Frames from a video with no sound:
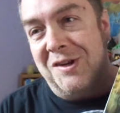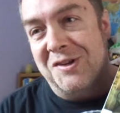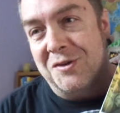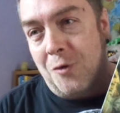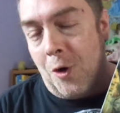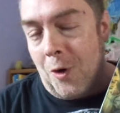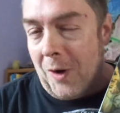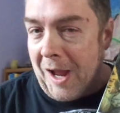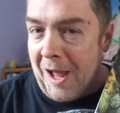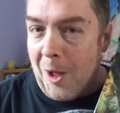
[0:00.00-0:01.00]
strong
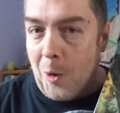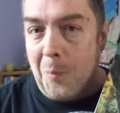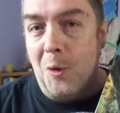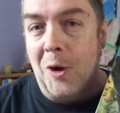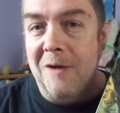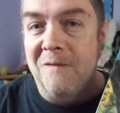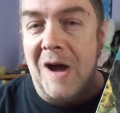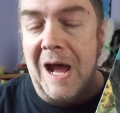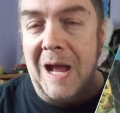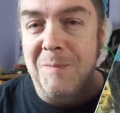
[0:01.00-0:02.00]
Hellboy
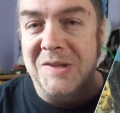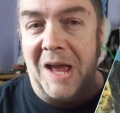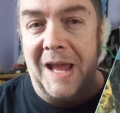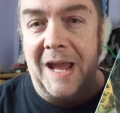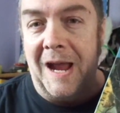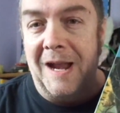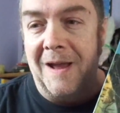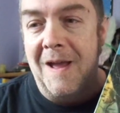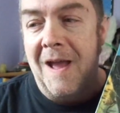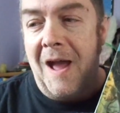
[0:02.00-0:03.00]
vibes. I kind of,
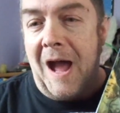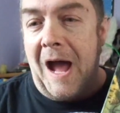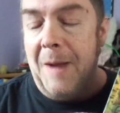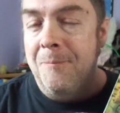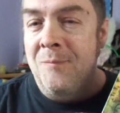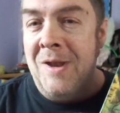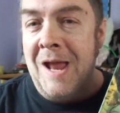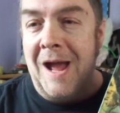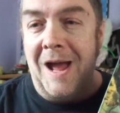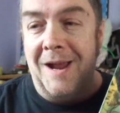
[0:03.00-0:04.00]
I'm
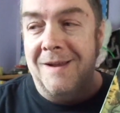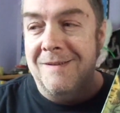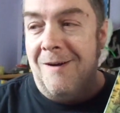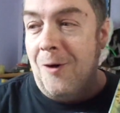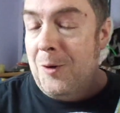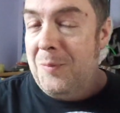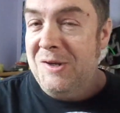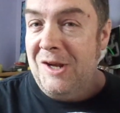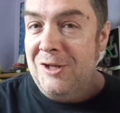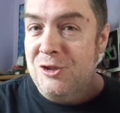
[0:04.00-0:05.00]
not
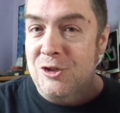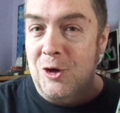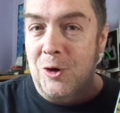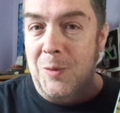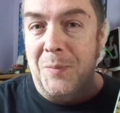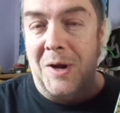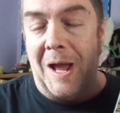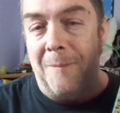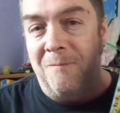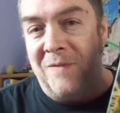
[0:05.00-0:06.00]
100% sure, but
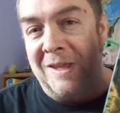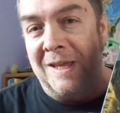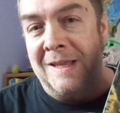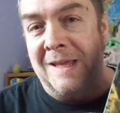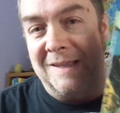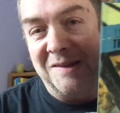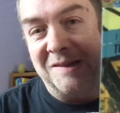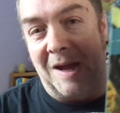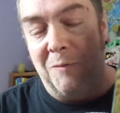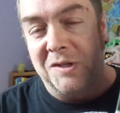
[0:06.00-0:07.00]
I'm feeling like this
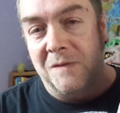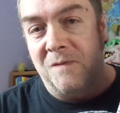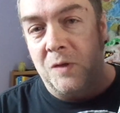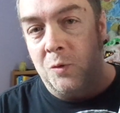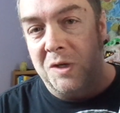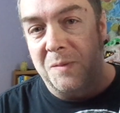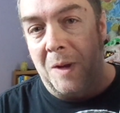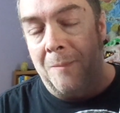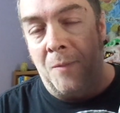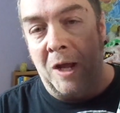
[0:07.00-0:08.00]
guy was influenced
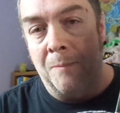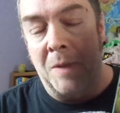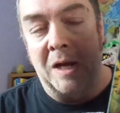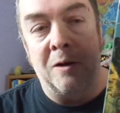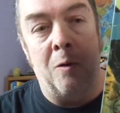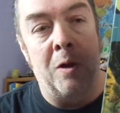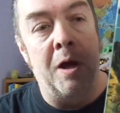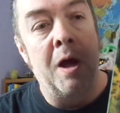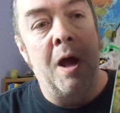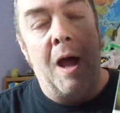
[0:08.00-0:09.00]
by Mike Mignola.
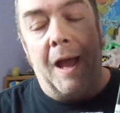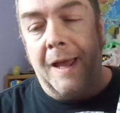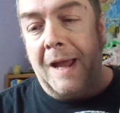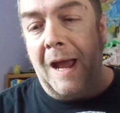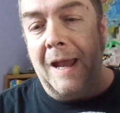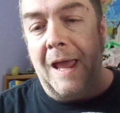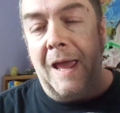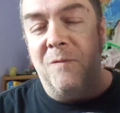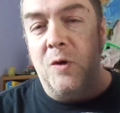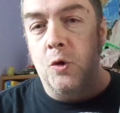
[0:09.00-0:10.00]
It kind of,
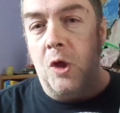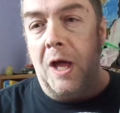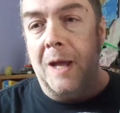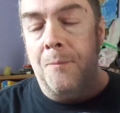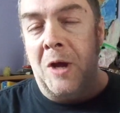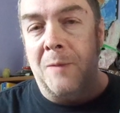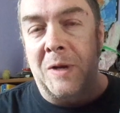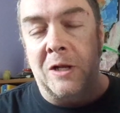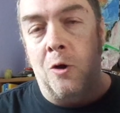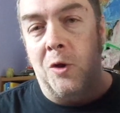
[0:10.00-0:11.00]
if you like Mike
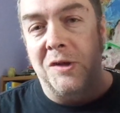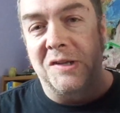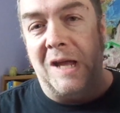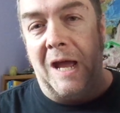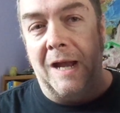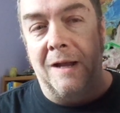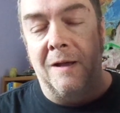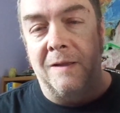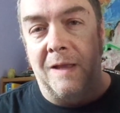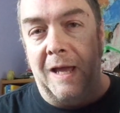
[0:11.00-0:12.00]
Mignola's kind
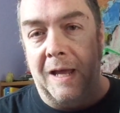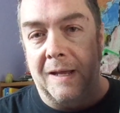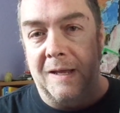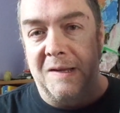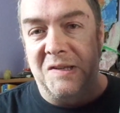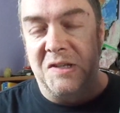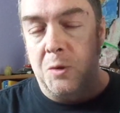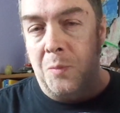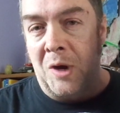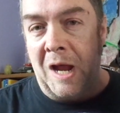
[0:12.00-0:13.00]
of like his
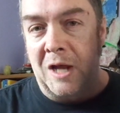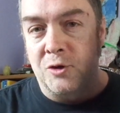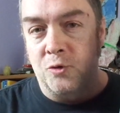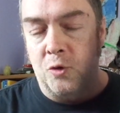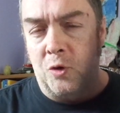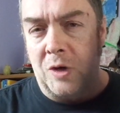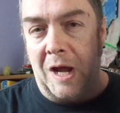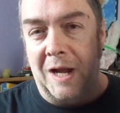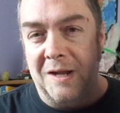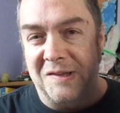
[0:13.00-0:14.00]
supernatural
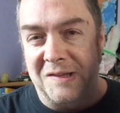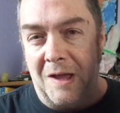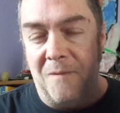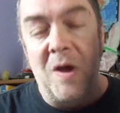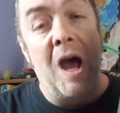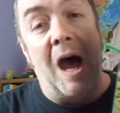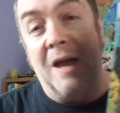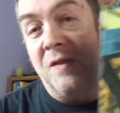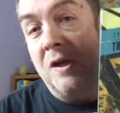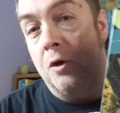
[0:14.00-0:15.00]
kind of stuff, I
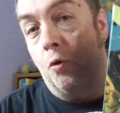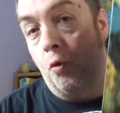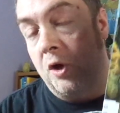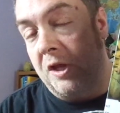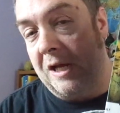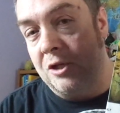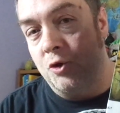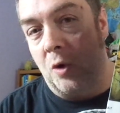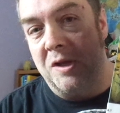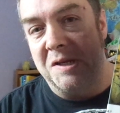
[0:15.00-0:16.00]
think you'll really
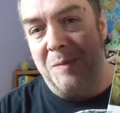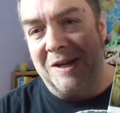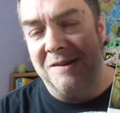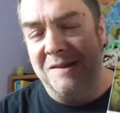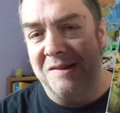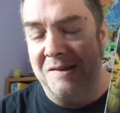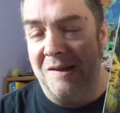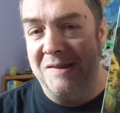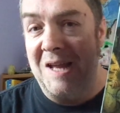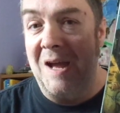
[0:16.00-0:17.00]
enjoy this because this
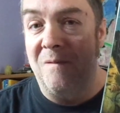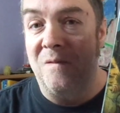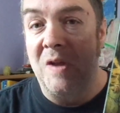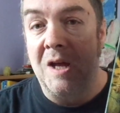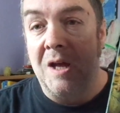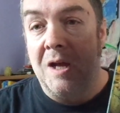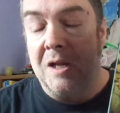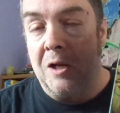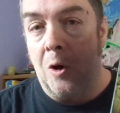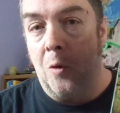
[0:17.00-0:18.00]
does have
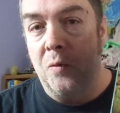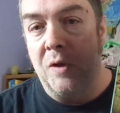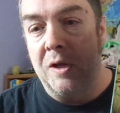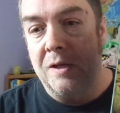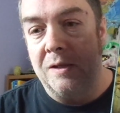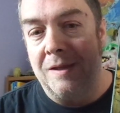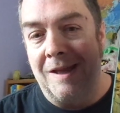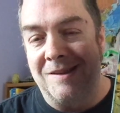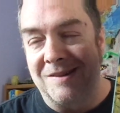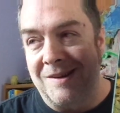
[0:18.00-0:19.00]
you know the
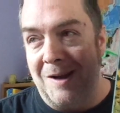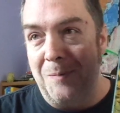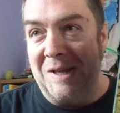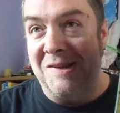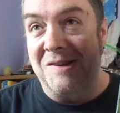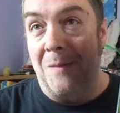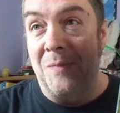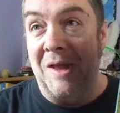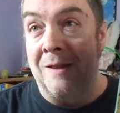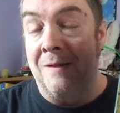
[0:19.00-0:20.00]
it's gonna be
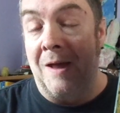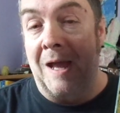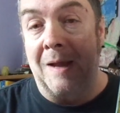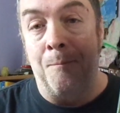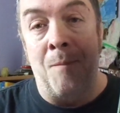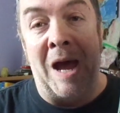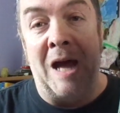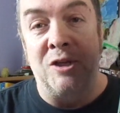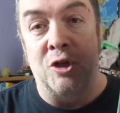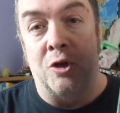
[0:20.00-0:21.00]
something like
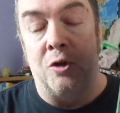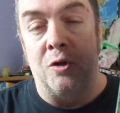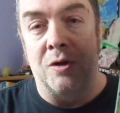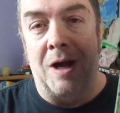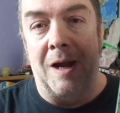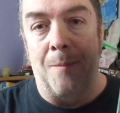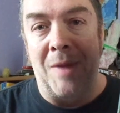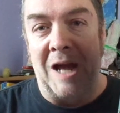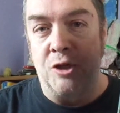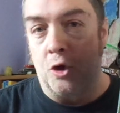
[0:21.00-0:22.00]
magical kind of
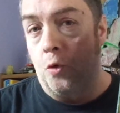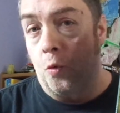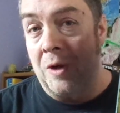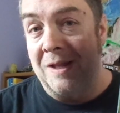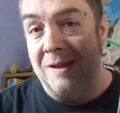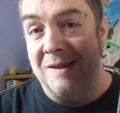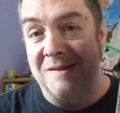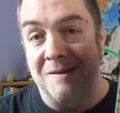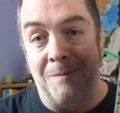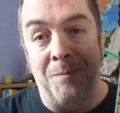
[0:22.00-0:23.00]
magical
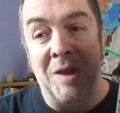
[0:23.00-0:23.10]
realism